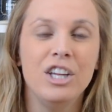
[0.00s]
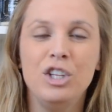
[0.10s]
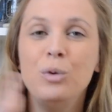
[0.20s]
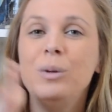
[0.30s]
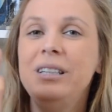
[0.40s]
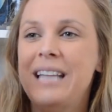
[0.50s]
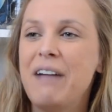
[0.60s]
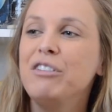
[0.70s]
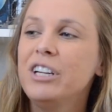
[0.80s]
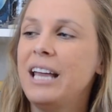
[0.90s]
You will
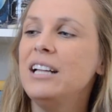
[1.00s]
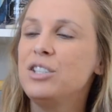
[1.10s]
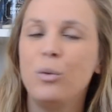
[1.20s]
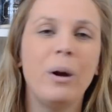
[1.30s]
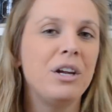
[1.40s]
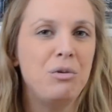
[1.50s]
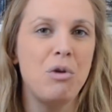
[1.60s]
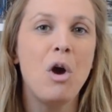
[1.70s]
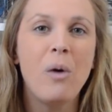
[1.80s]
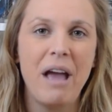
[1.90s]
never get to where you
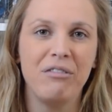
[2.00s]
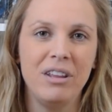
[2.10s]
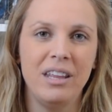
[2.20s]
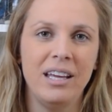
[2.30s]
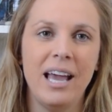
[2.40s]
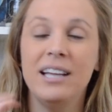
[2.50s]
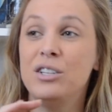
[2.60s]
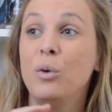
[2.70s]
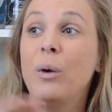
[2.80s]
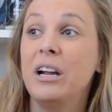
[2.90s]
know everything and
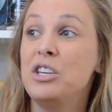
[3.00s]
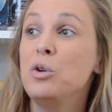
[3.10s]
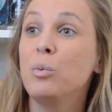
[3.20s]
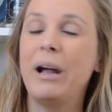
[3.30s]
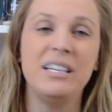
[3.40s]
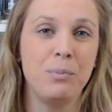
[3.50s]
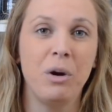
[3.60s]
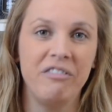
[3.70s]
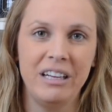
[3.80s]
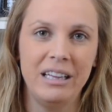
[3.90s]
to where you write
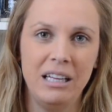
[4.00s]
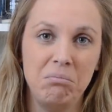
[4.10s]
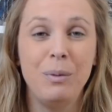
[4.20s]
perfectly,